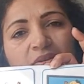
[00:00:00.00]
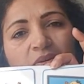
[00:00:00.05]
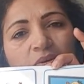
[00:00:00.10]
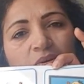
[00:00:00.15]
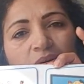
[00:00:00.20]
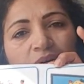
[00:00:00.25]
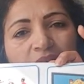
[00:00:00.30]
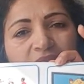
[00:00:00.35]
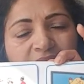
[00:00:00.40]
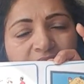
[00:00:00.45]

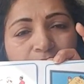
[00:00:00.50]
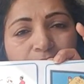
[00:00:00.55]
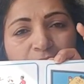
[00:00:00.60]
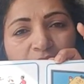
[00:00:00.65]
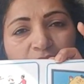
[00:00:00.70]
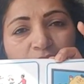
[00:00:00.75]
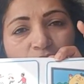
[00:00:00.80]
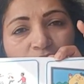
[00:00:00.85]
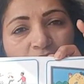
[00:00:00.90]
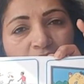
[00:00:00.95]
or
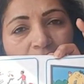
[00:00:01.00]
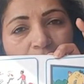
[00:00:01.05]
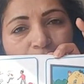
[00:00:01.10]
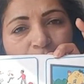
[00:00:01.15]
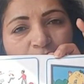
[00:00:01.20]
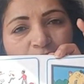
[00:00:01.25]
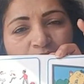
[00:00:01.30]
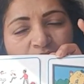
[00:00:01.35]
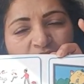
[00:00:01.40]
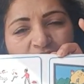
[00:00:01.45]
something on the
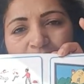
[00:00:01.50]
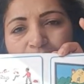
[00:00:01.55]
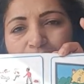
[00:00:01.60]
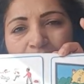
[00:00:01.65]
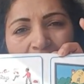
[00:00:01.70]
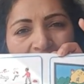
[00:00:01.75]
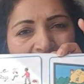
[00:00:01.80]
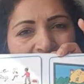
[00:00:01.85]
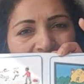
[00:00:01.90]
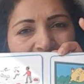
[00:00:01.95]
computer,
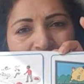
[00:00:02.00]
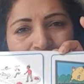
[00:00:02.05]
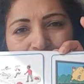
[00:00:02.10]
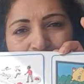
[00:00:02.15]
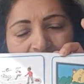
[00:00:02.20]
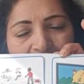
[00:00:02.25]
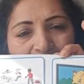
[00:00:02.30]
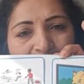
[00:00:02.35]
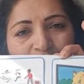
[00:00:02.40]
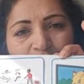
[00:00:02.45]
playing some
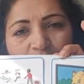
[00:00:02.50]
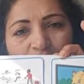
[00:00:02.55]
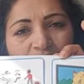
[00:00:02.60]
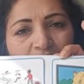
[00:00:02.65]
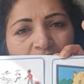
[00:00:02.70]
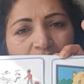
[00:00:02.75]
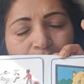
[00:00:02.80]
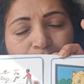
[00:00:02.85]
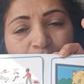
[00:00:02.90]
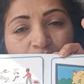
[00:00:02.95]
games on
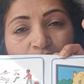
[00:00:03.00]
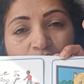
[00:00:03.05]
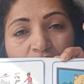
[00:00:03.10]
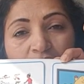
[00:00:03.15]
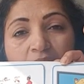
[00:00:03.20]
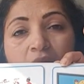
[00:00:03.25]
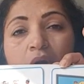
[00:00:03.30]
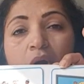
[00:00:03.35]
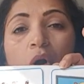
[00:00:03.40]
the computer,